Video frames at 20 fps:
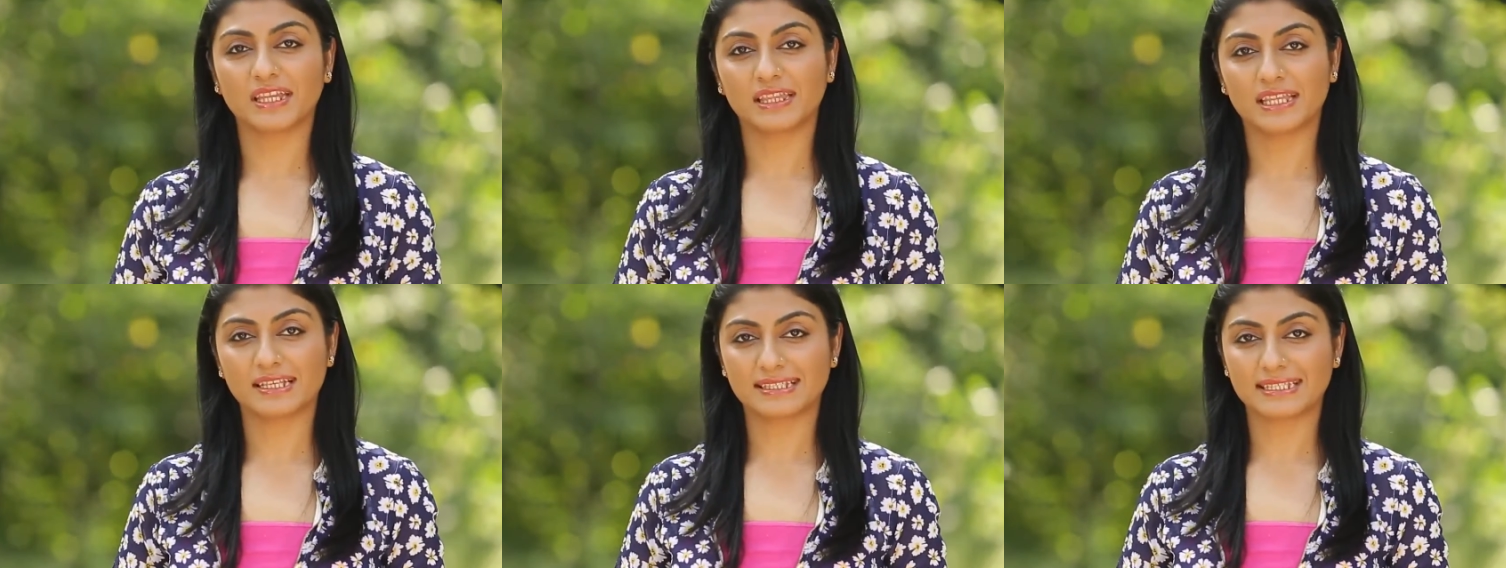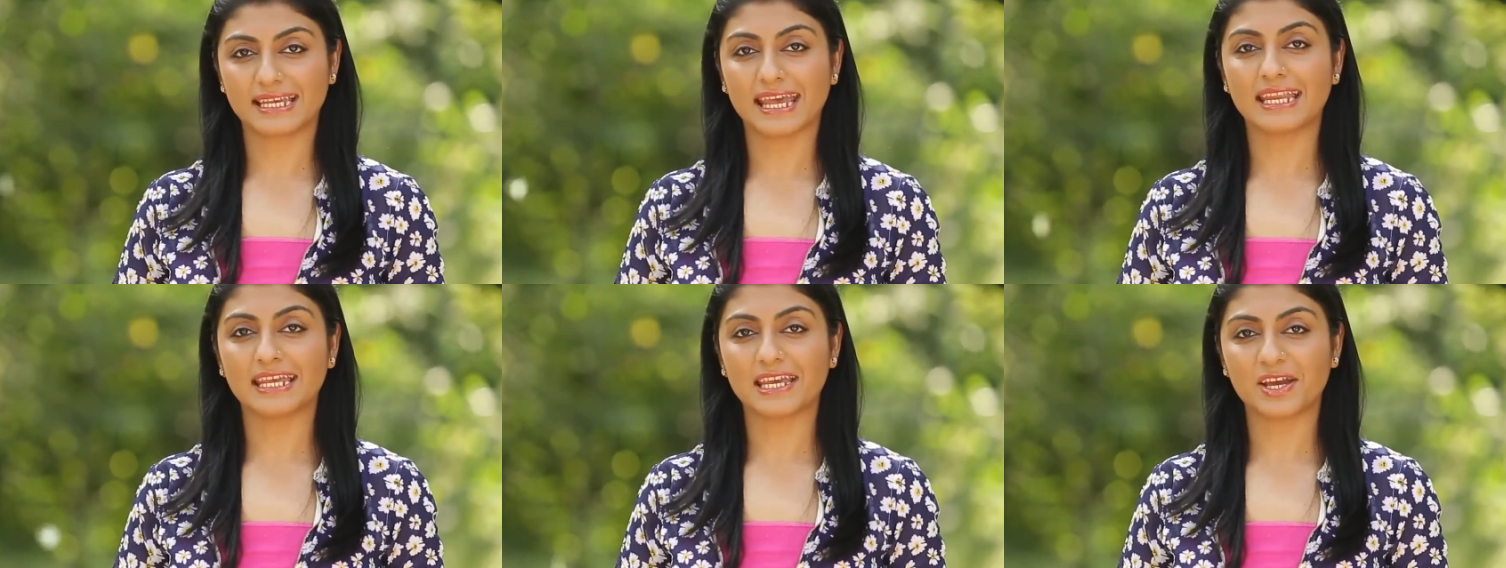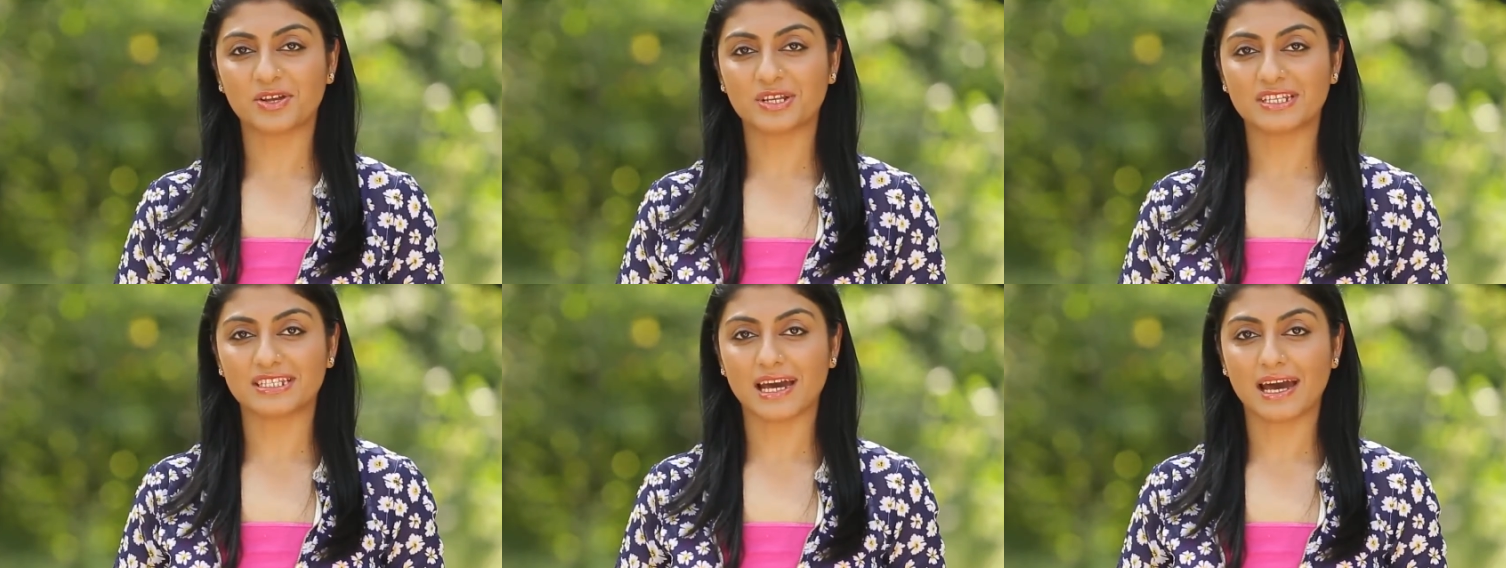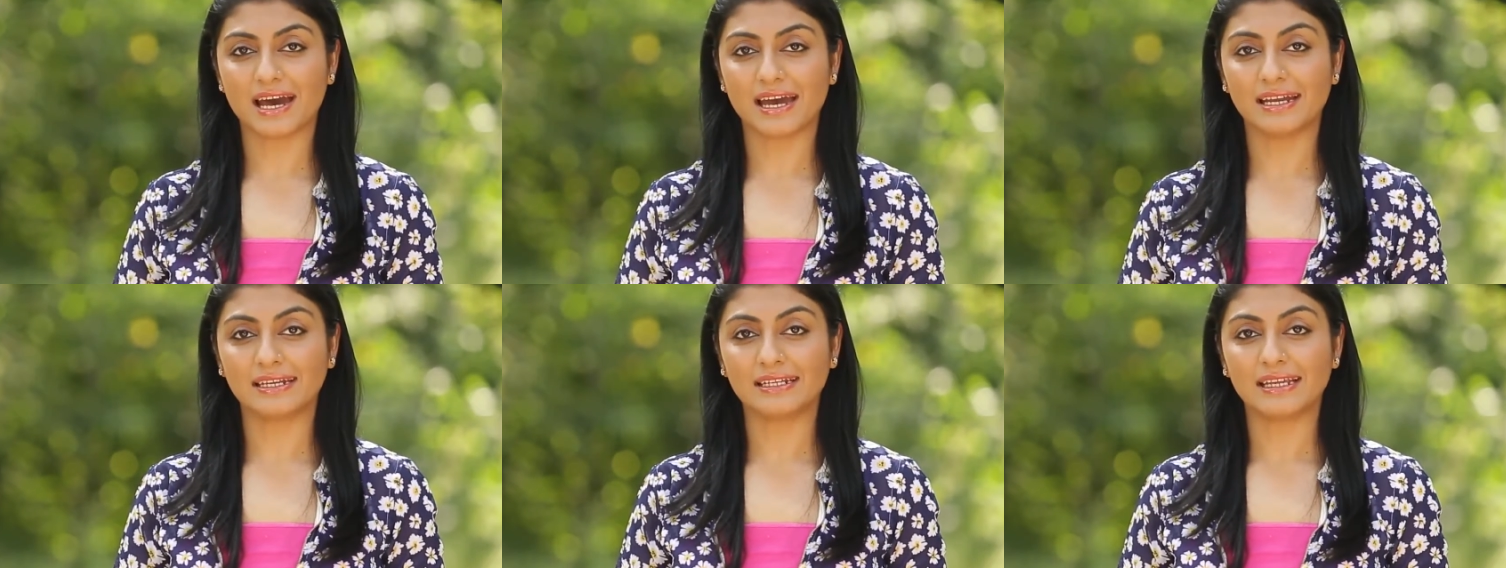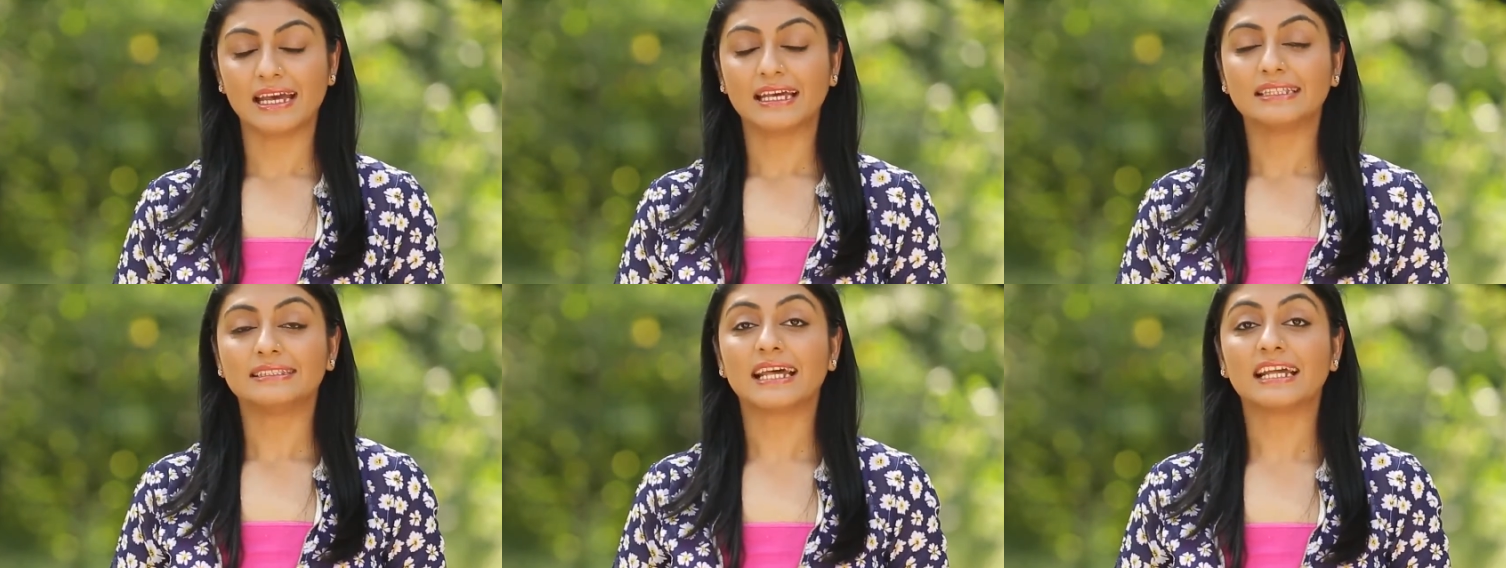we get the Skinny On
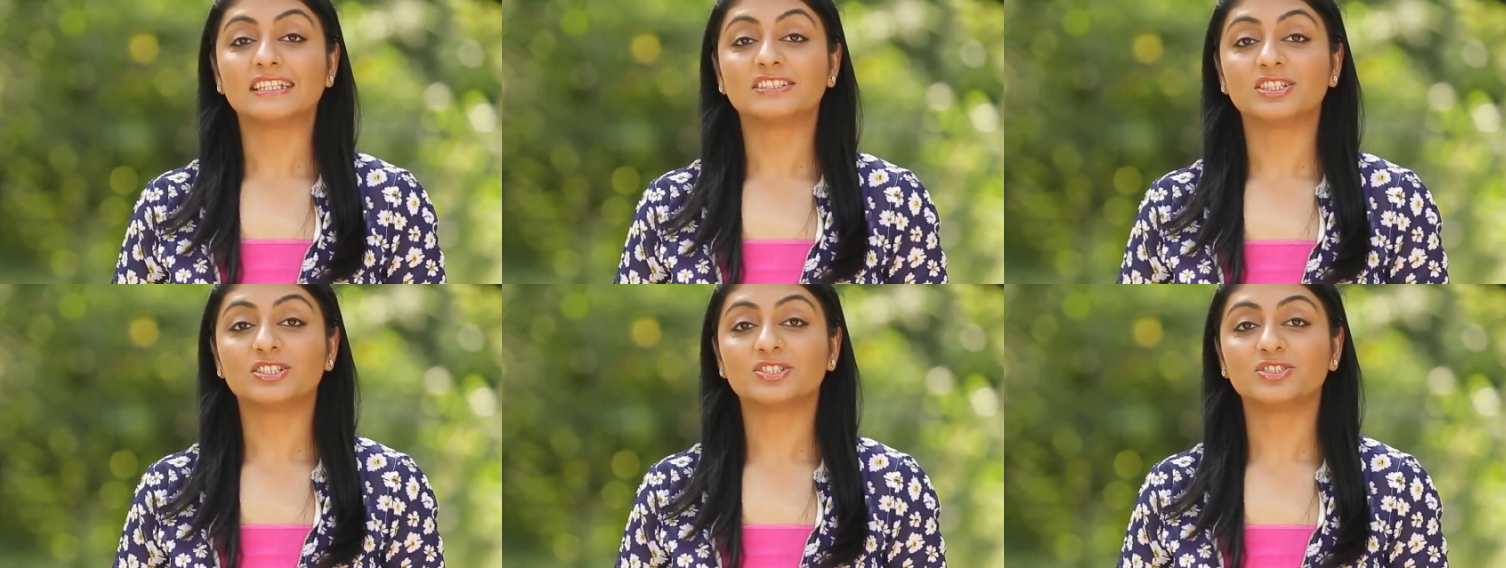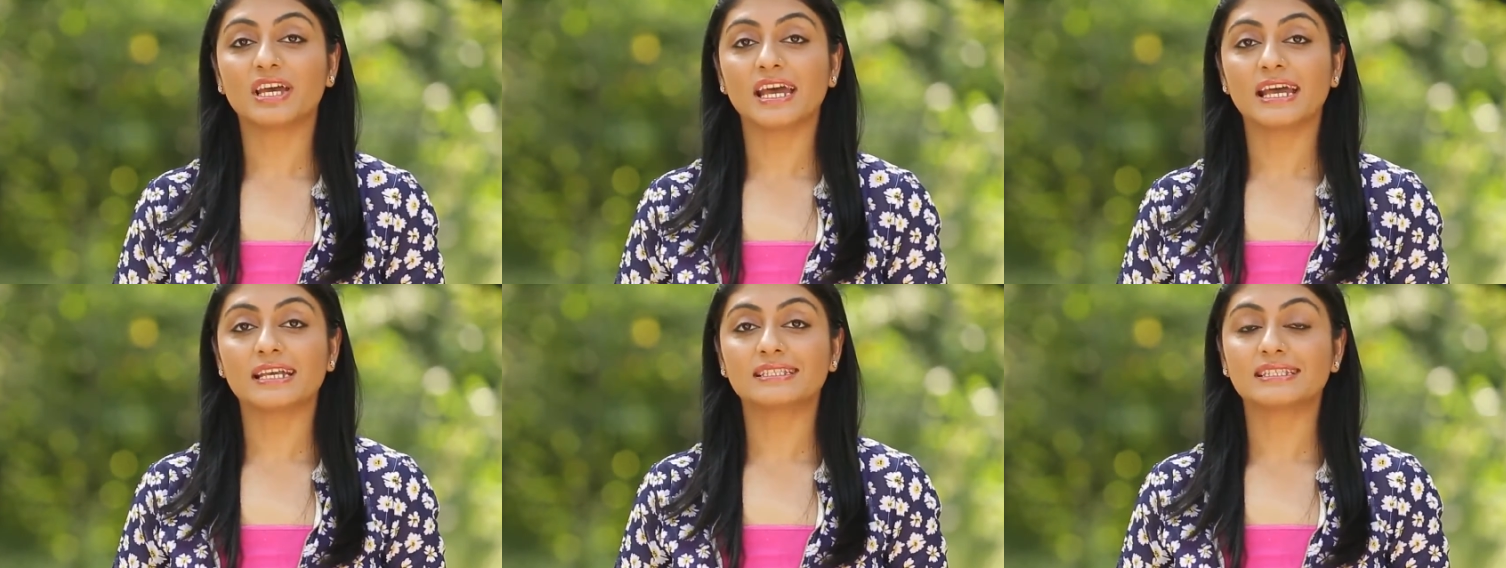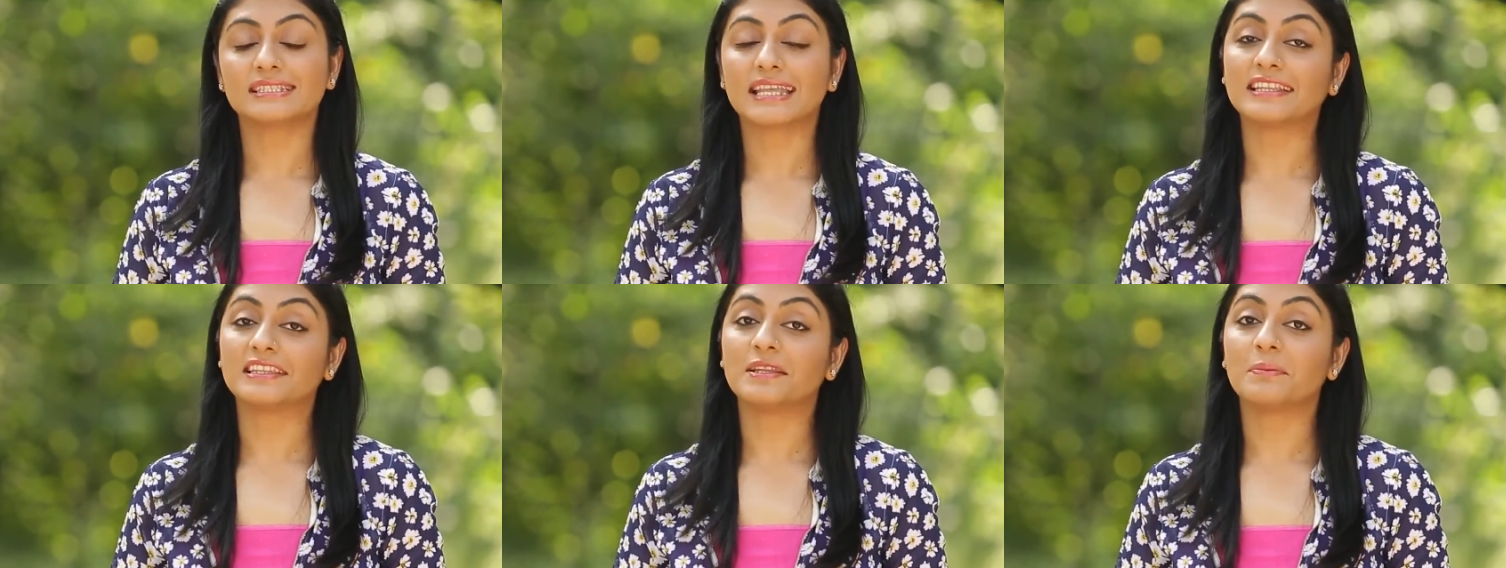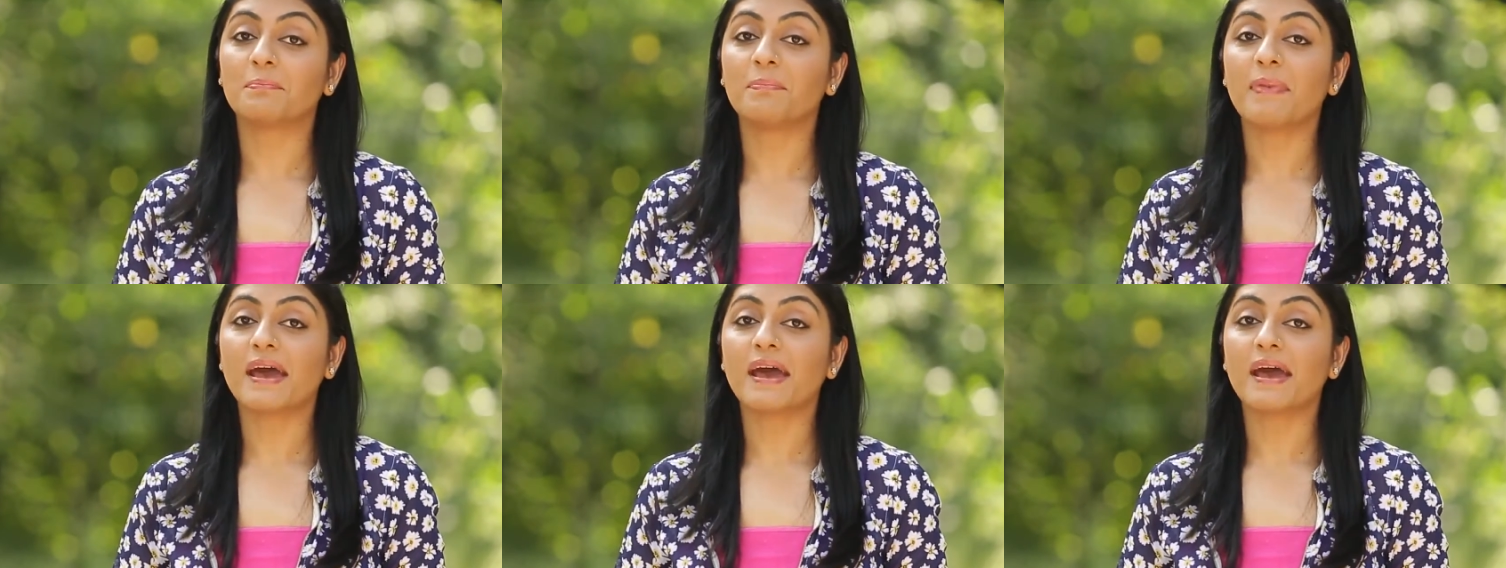diet that suggests that the